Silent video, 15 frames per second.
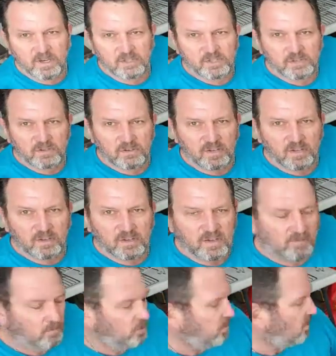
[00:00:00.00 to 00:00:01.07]
I'll show you
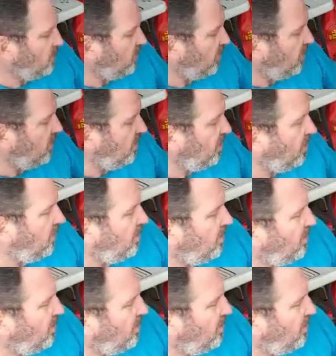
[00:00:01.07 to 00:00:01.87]
real quick here.